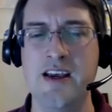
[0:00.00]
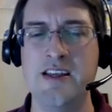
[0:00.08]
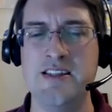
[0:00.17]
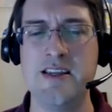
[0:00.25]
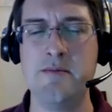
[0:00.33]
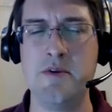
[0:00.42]

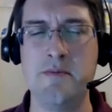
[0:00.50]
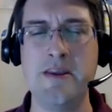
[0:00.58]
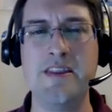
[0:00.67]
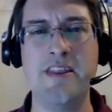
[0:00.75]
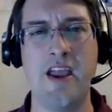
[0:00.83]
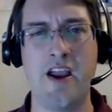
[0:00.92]
seemed to
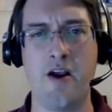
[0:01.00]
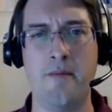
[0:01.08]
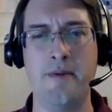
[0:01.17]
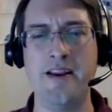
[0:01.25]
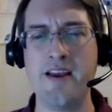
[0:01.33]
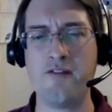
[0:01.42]
be there,
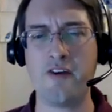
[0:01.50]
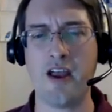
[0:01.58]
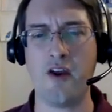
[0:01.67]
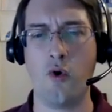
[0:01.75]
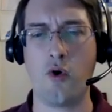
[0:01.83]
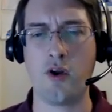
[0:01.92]
but it never
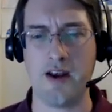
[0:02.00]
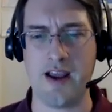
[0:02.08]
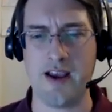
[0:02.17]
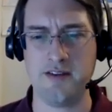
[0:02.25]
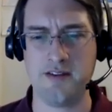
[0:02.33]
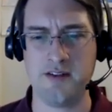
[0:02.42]
got
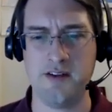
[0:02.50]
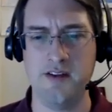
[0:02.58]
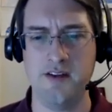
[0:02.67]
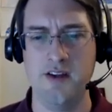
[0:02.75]
organized.